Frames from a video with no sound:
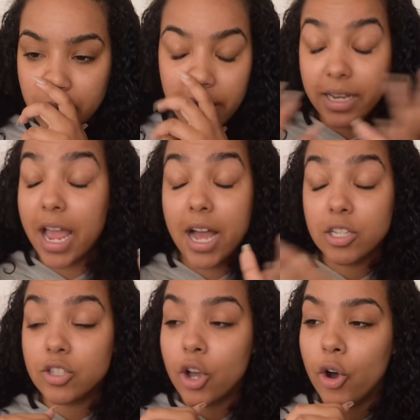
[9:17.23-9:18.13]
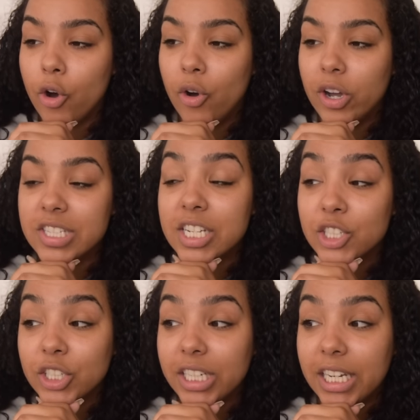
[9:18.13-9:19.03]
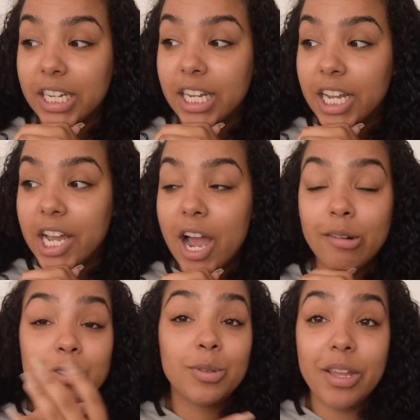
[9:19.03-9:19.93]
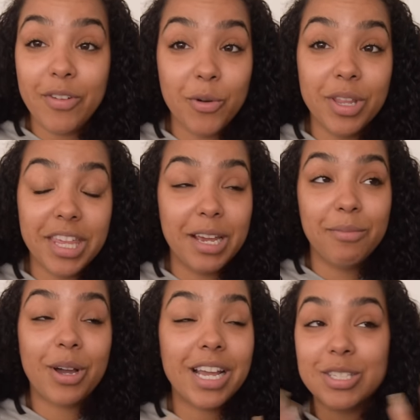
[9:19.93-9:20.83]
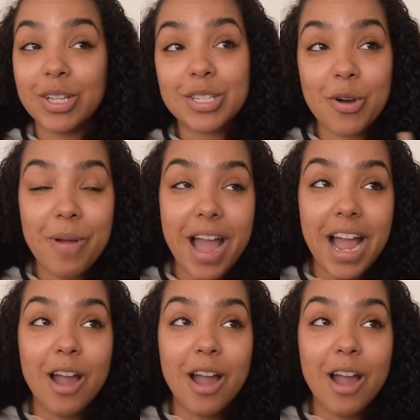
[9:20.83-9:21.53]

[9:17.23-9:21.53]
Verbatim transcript: and yeah, so essentially I was living with him. Okay, so let's go back.